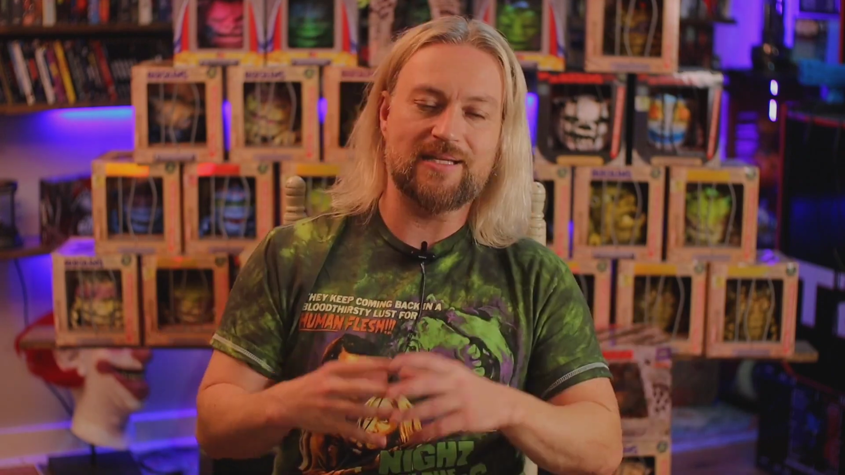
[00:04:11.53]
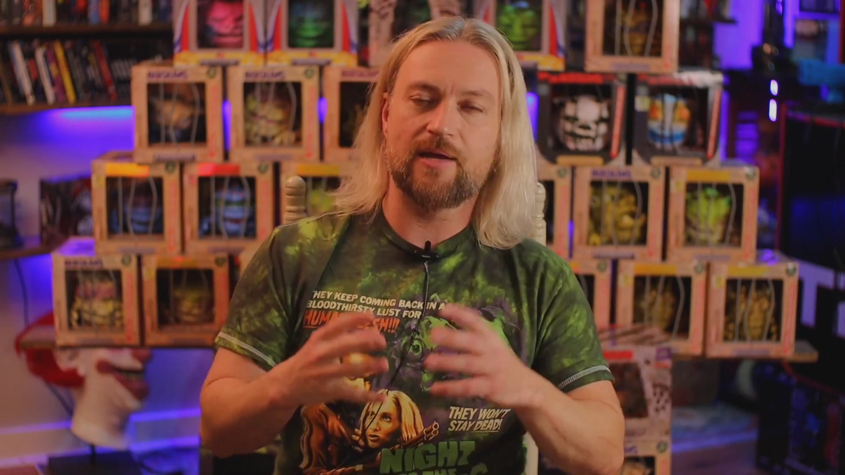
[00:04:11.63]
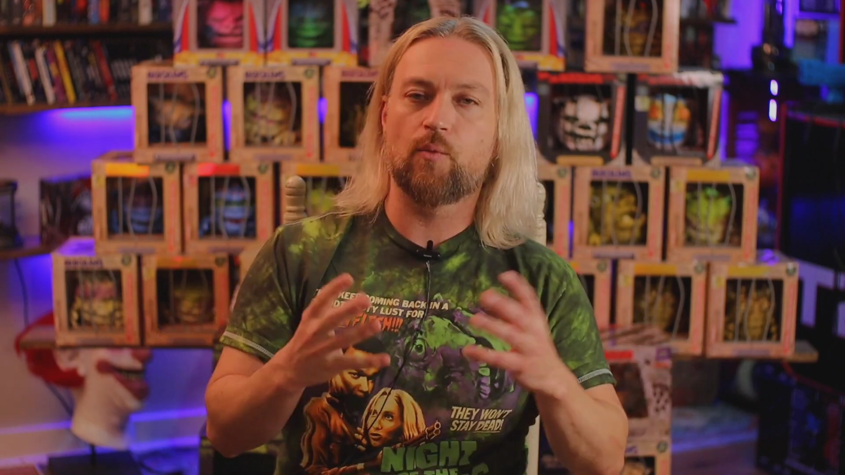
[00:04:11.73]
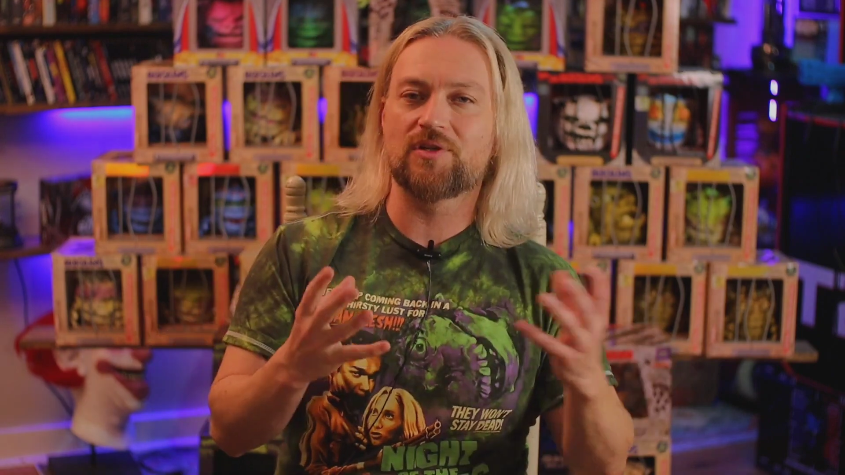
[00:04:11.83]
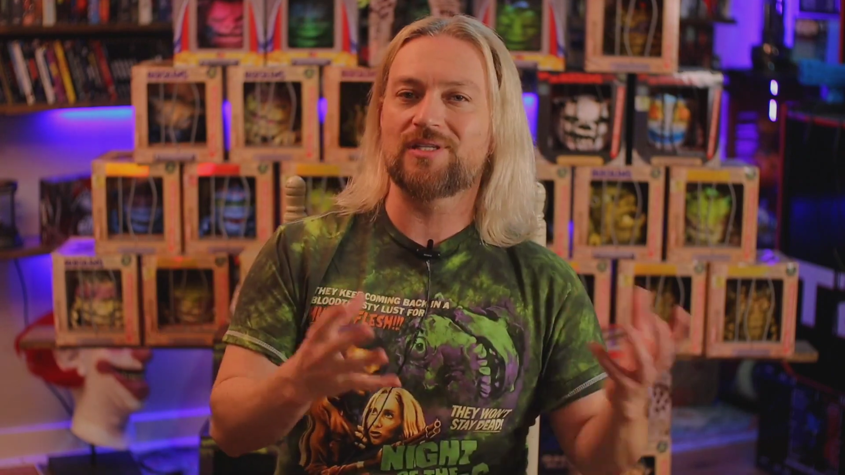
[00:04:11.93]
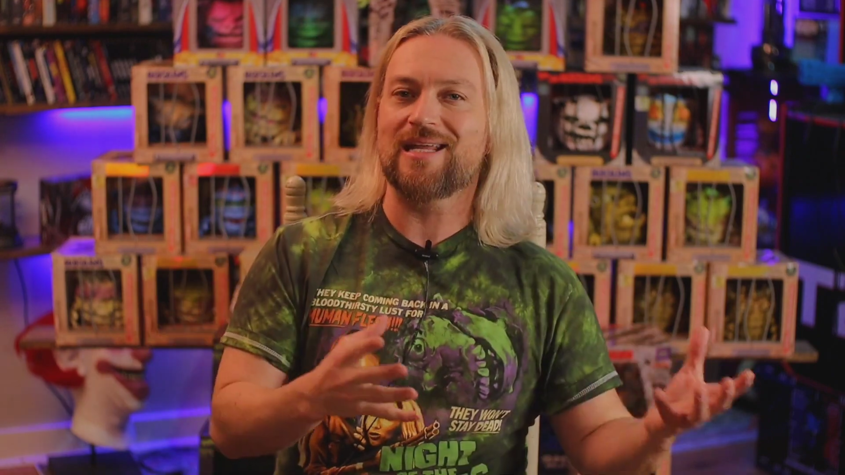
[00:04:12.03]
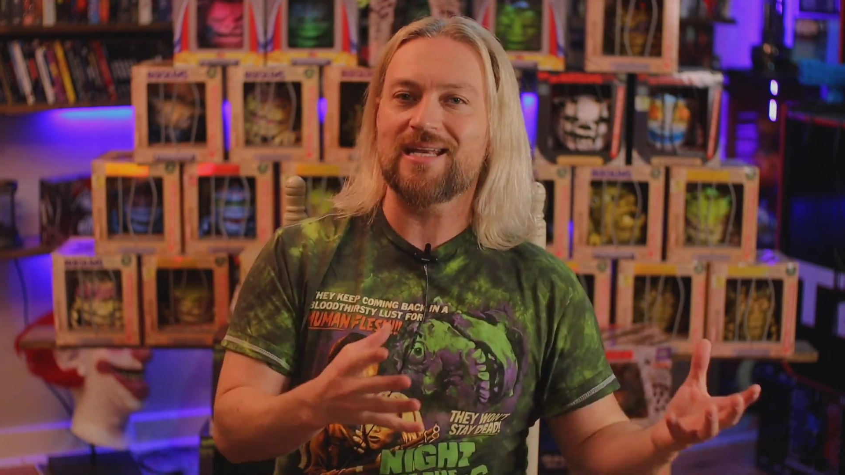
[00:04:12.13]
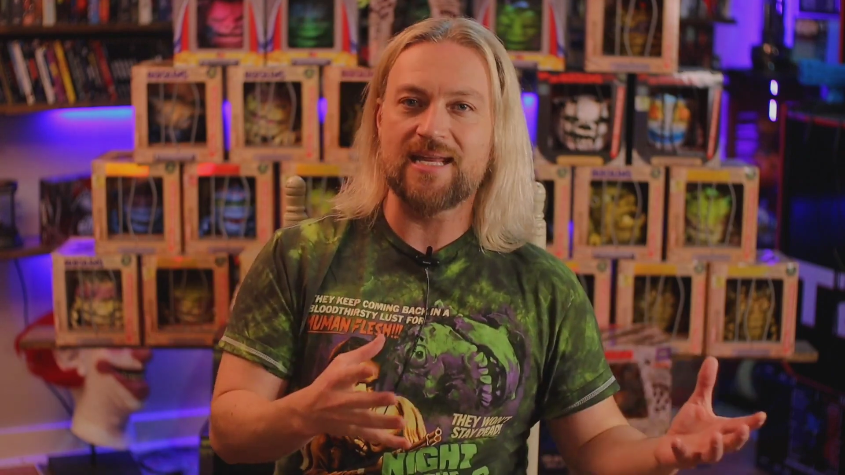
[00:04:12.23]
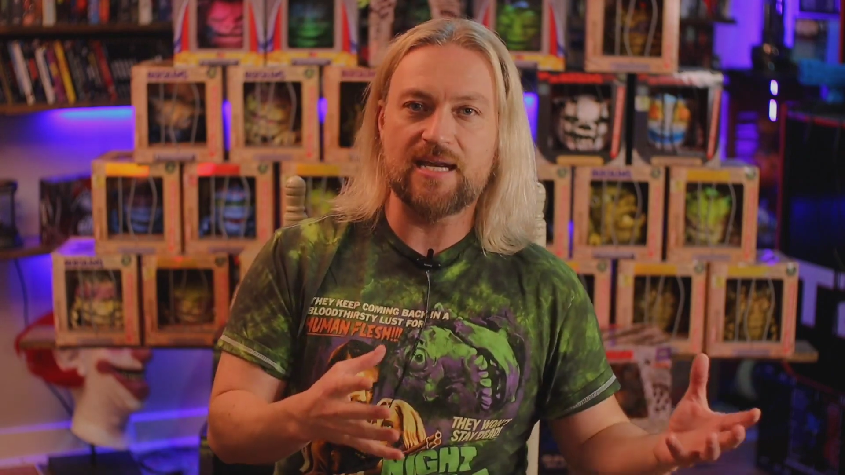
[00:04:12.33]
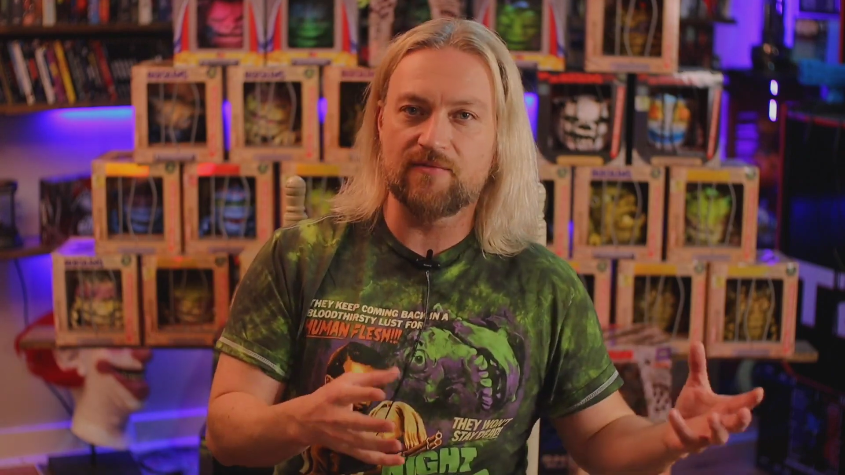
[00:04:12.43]
It wasn't
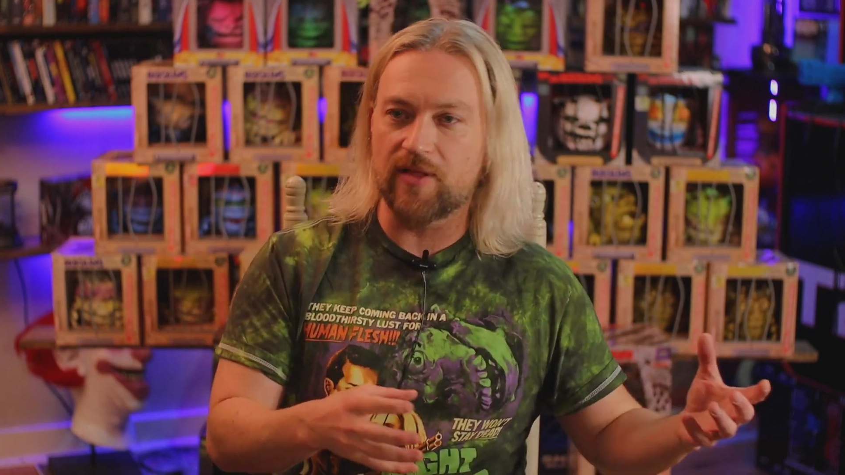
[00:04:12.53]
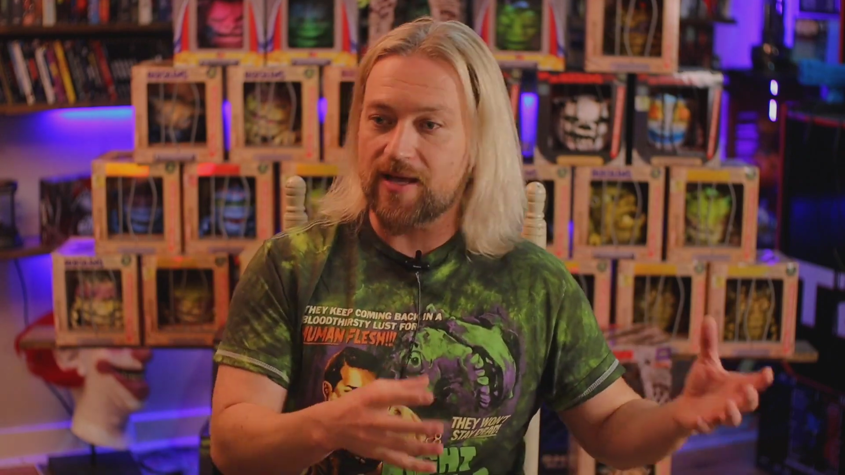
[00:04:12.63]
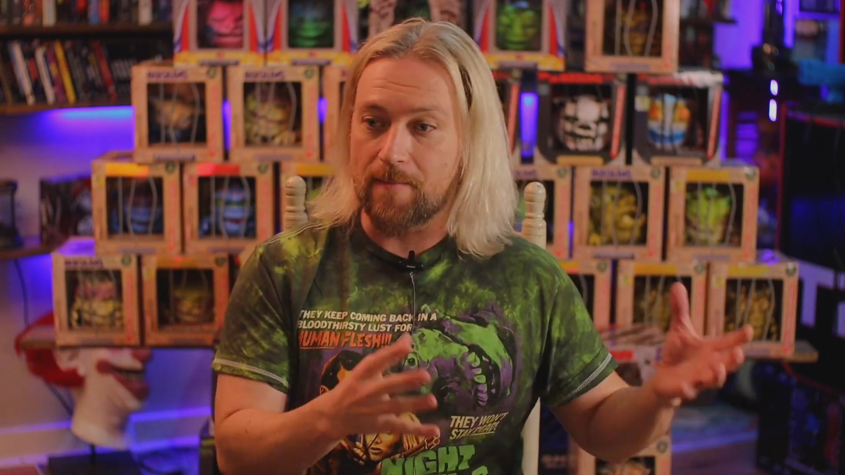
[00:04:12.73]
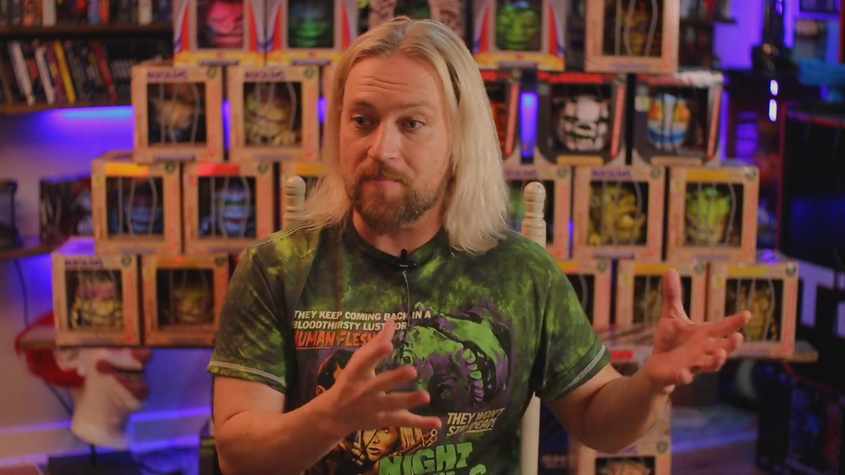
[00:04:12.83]
in need of like a